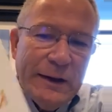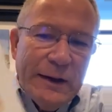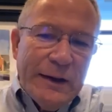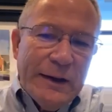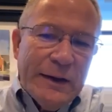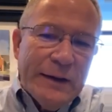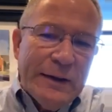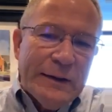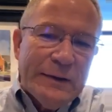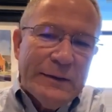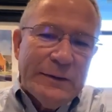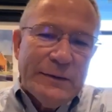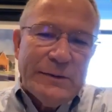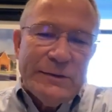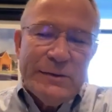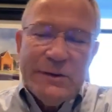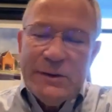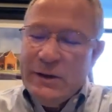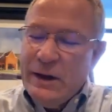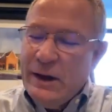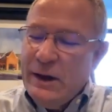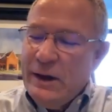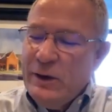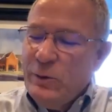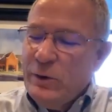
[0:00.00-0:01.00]
And
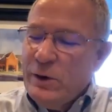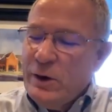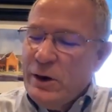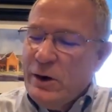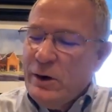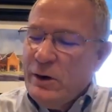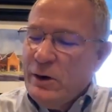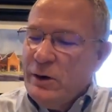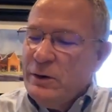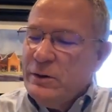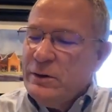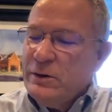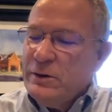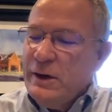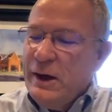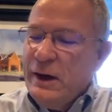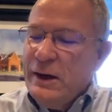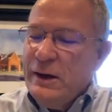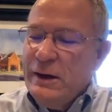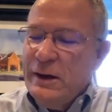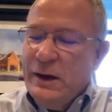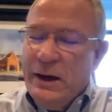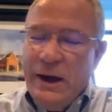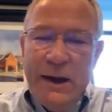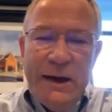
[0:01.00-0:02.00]
today we are on
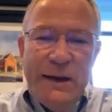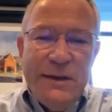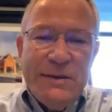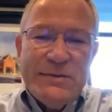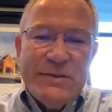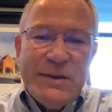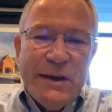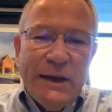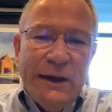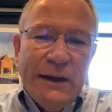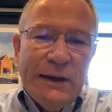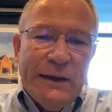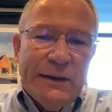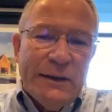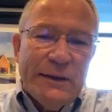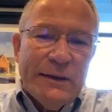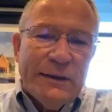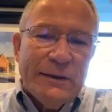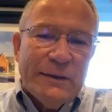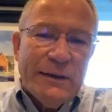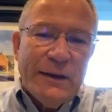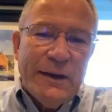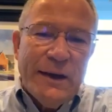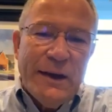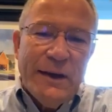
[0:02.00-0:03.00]
day 18,
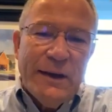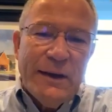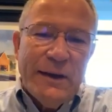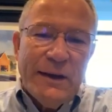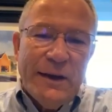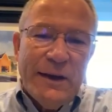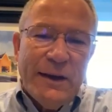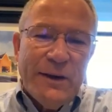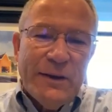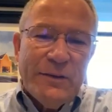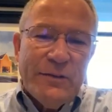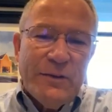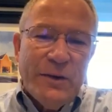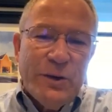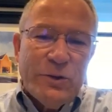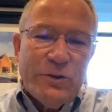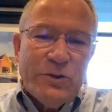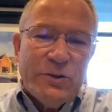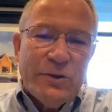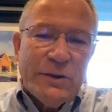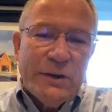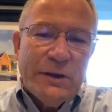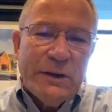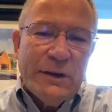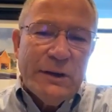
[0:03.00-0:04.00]
and our
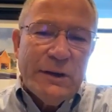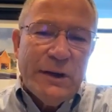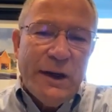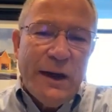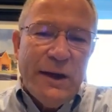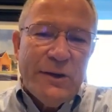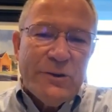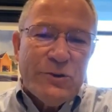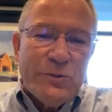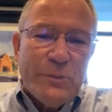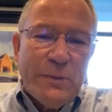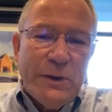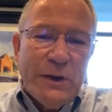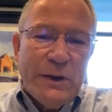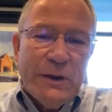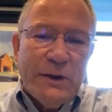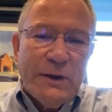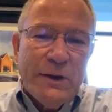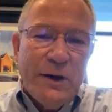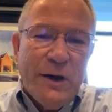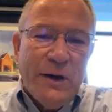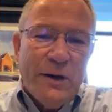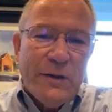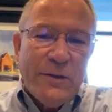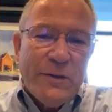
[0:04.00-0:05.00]
devotion has
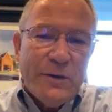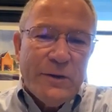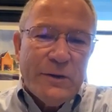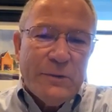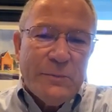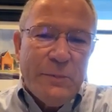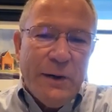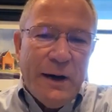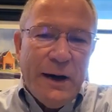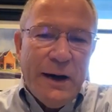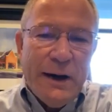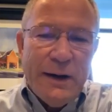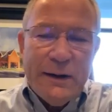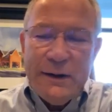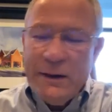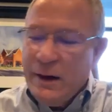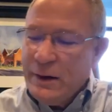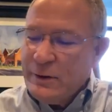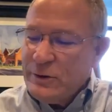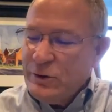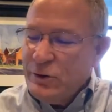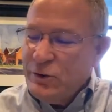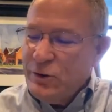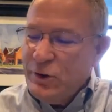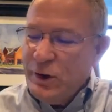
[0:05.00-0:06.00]
been authored by
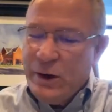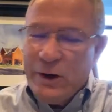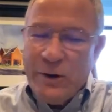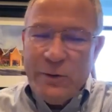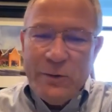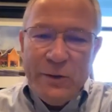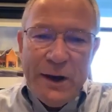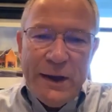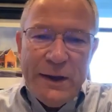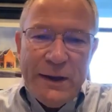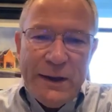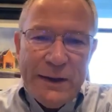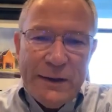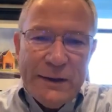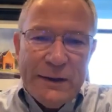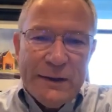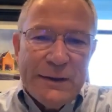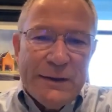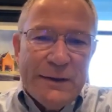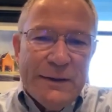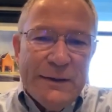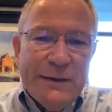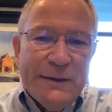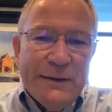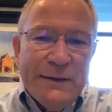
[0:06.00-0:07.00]
Dr. Jerry Rankin.
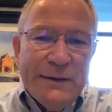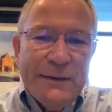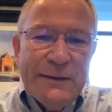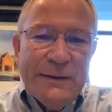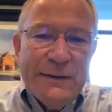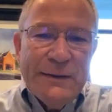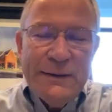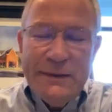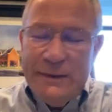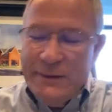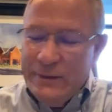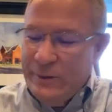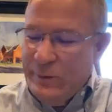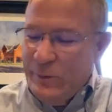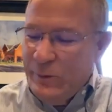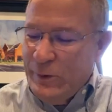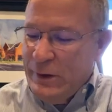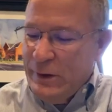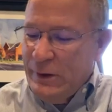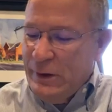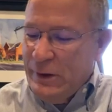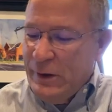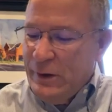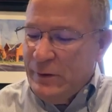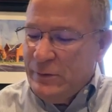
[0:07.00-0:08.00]

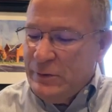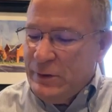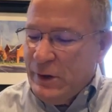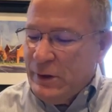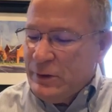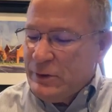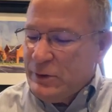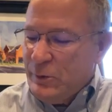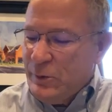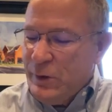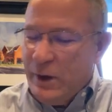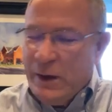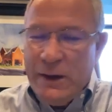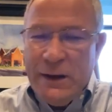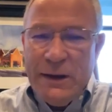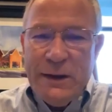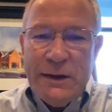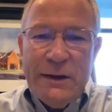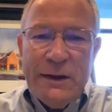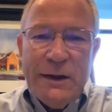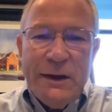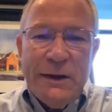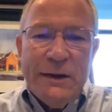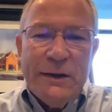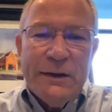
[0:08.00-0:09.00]
We love Dr.
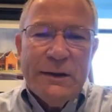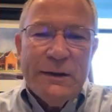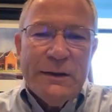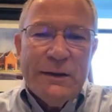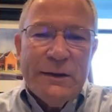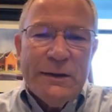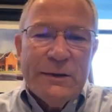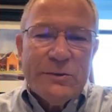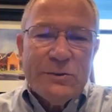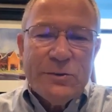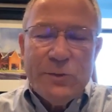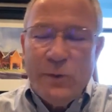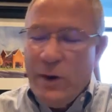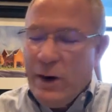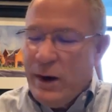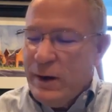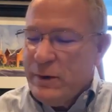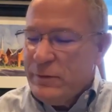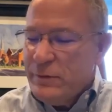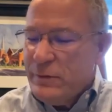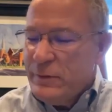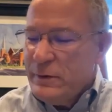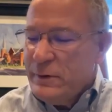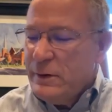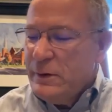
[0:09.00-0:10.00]
Rankin. He and his
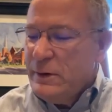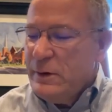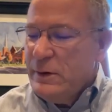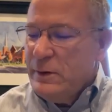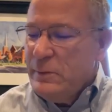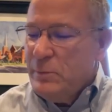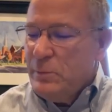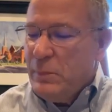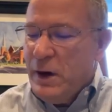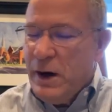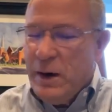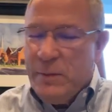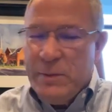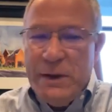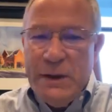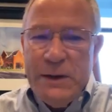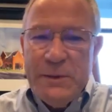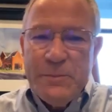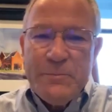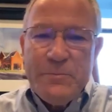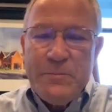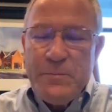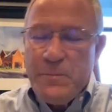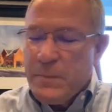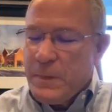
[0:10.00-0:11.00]
wife,
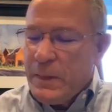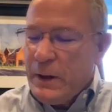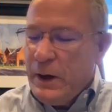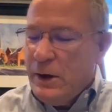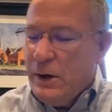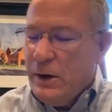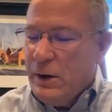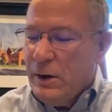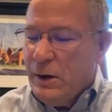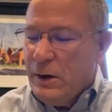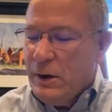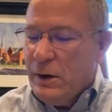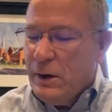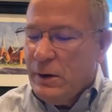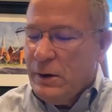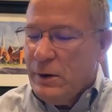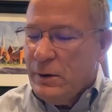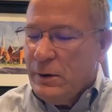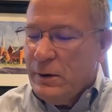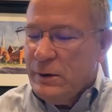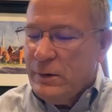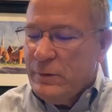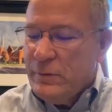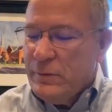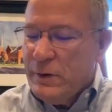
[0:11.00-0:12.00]
Bobbye,
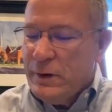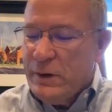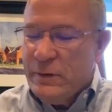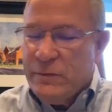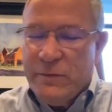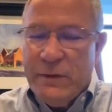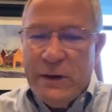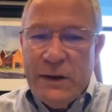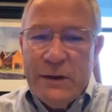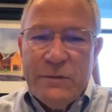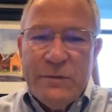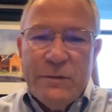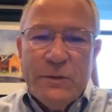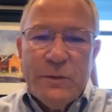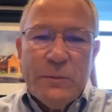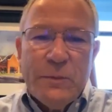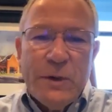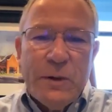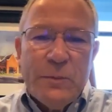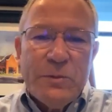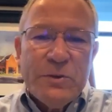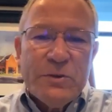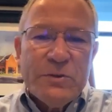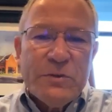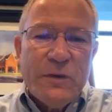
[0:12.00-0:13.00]
are uh, very faithful
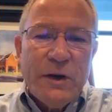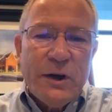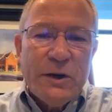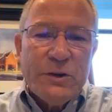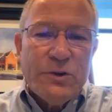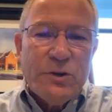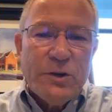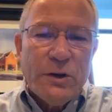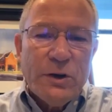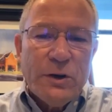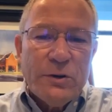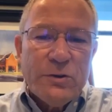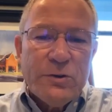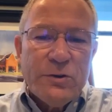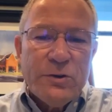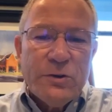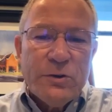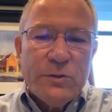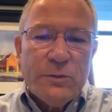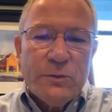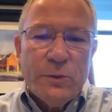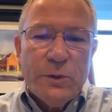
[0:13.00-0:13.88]
members of our church.